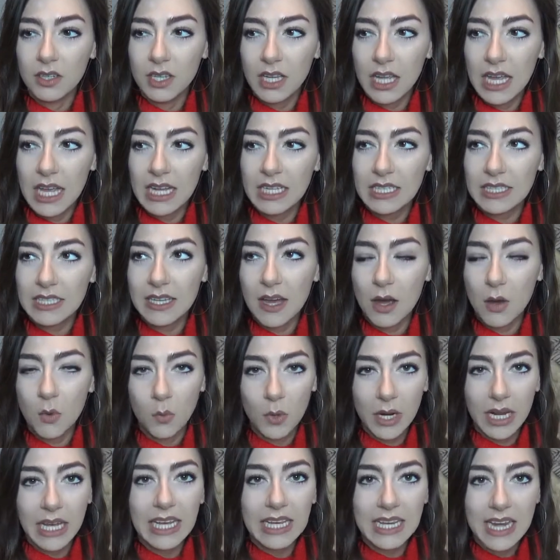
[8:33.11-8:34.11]
it's a
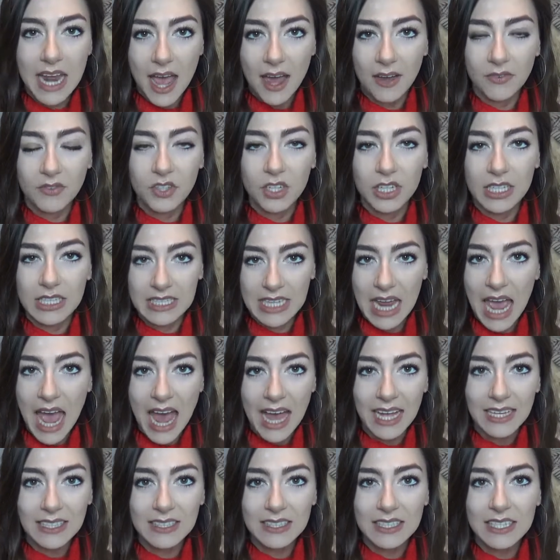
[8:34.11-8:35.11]
weekend after a
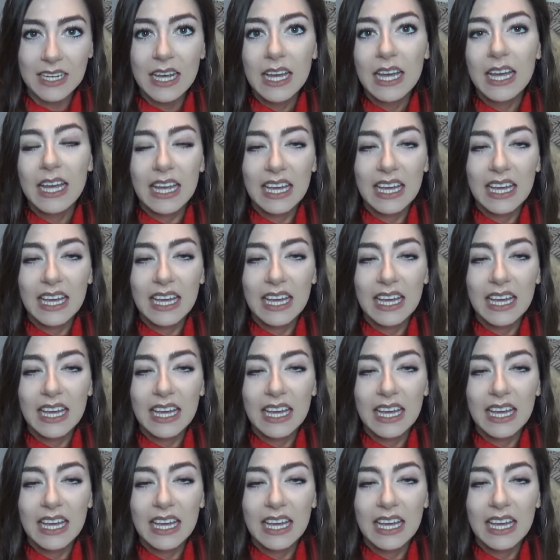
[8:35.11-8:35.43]
test,